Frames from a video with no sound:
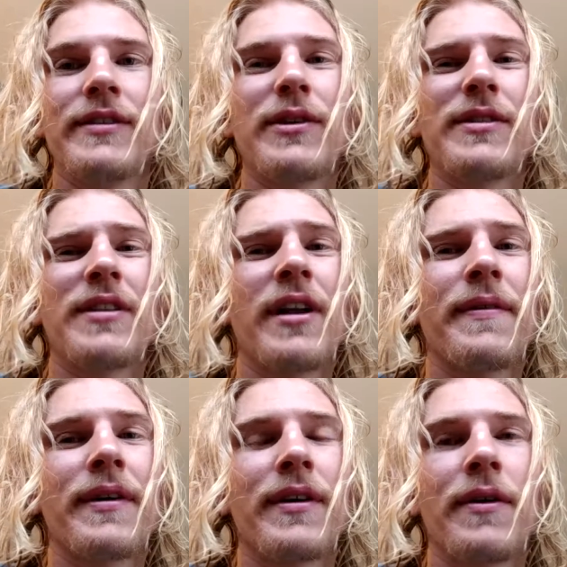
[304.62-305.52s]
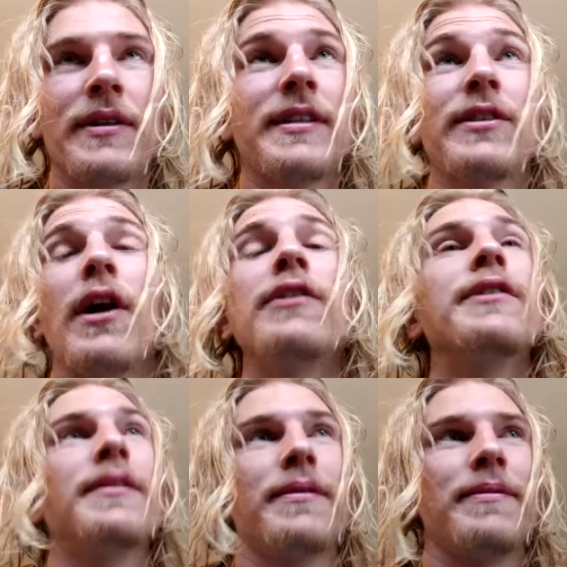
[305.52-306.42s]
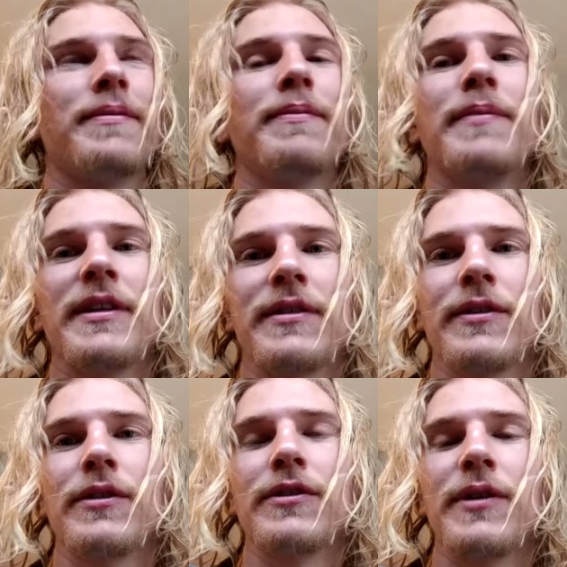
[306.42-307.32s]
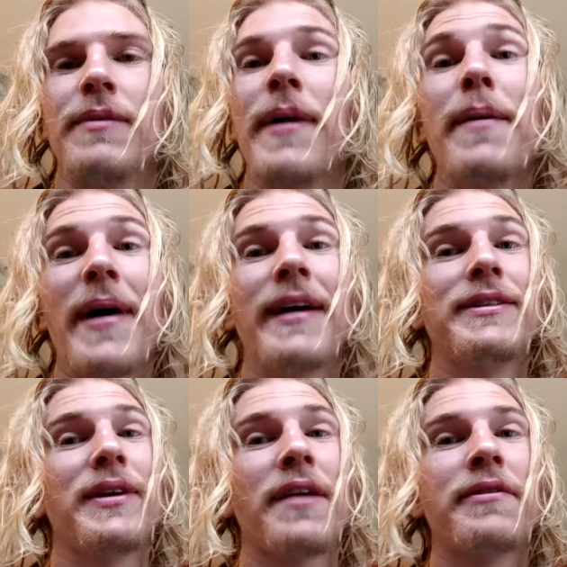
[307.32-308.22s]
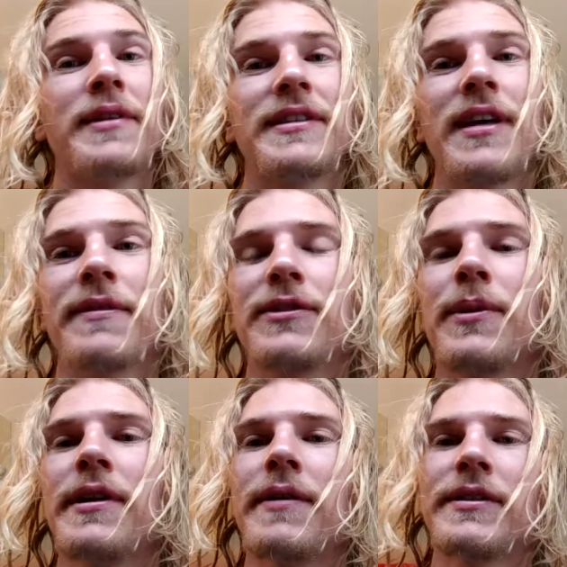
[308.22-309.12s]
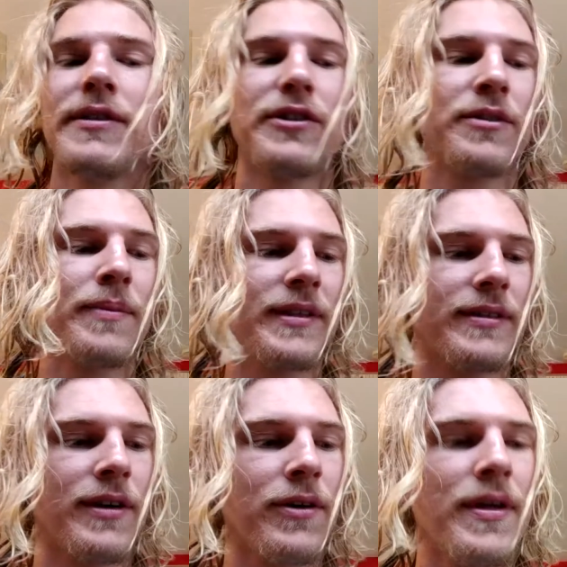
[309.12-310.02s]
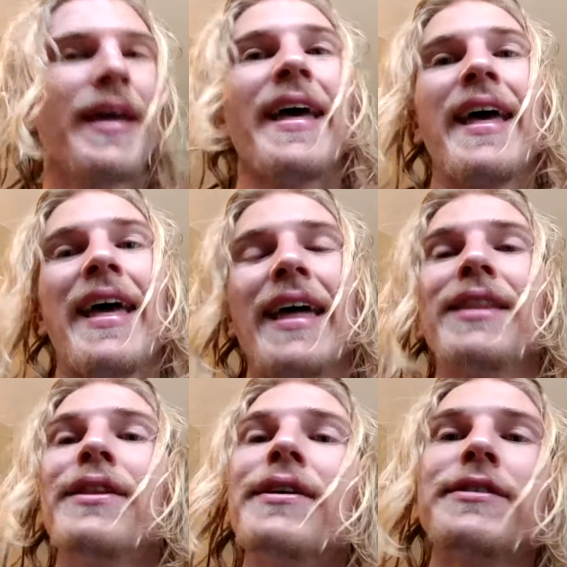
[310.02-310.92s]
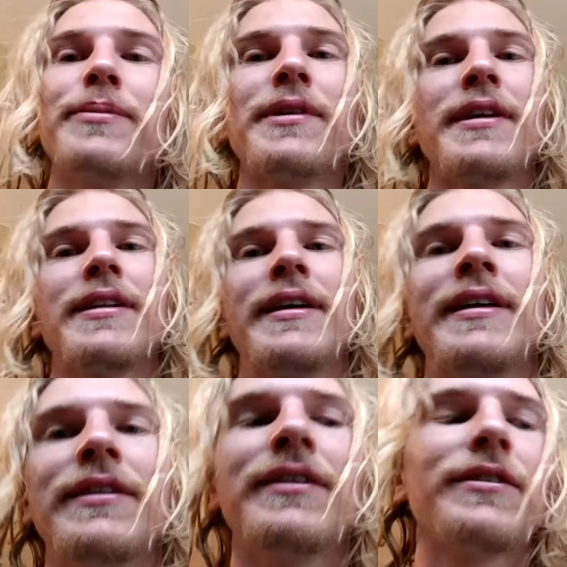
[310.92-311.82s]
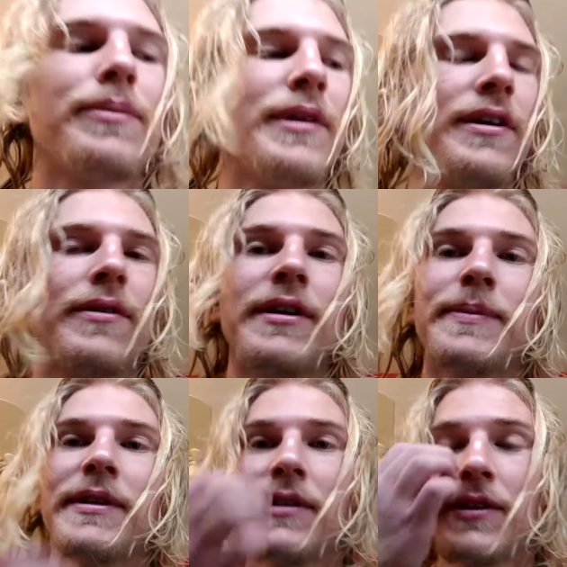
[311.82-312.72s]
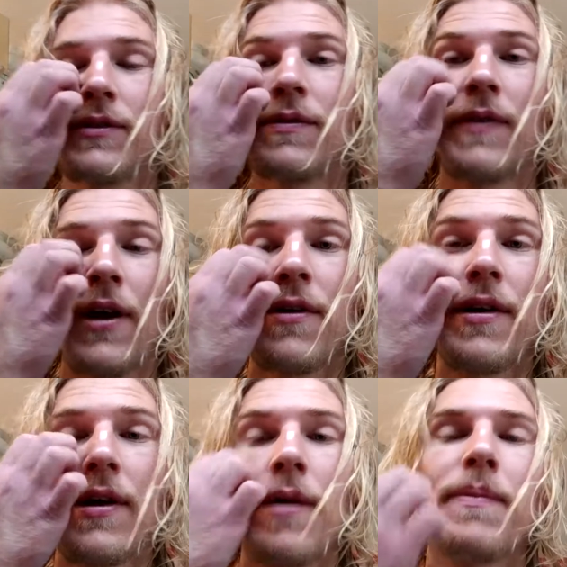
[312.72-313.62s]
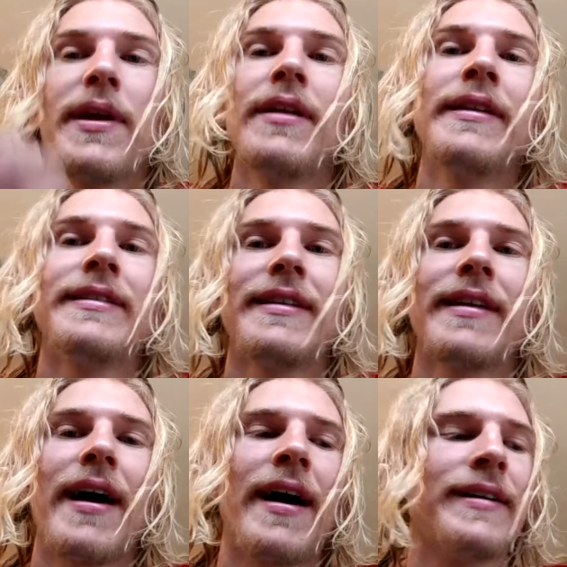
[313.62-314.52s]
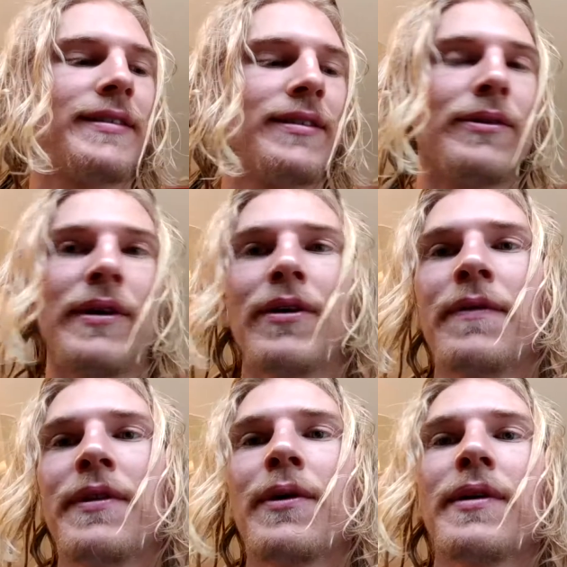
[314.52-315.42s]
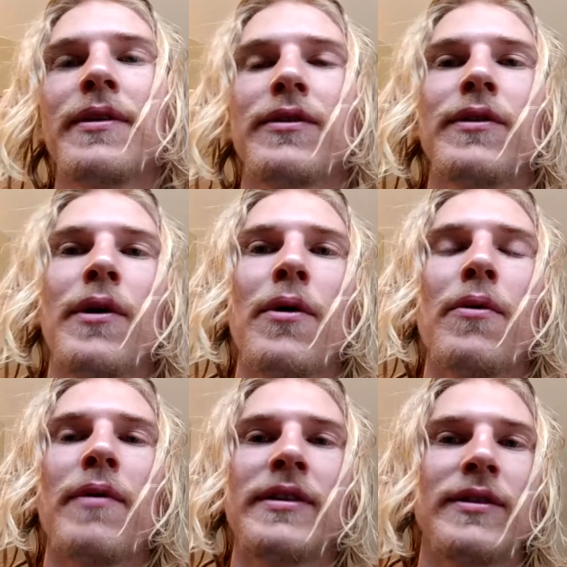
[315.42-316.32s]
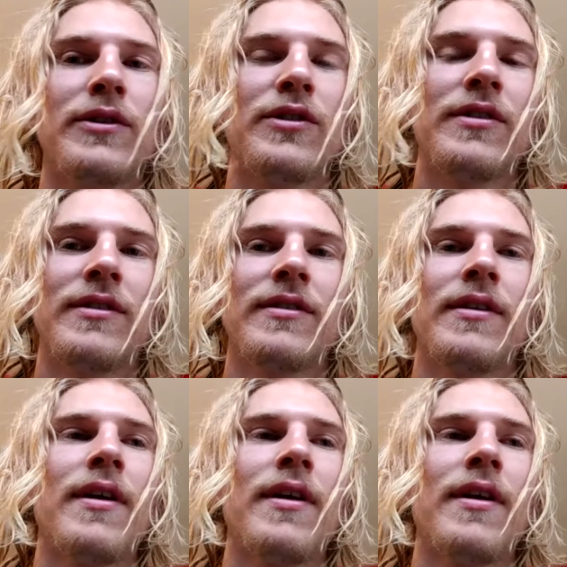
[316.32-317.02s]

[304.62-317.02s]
so it's not even gonna, or 600 pixel screen, my bad, so it can't even reach 720 resolution, but still, it looks pretty clean, it looks pretty crisp, it looks very appealing to the eye still, even though it does low resolutions.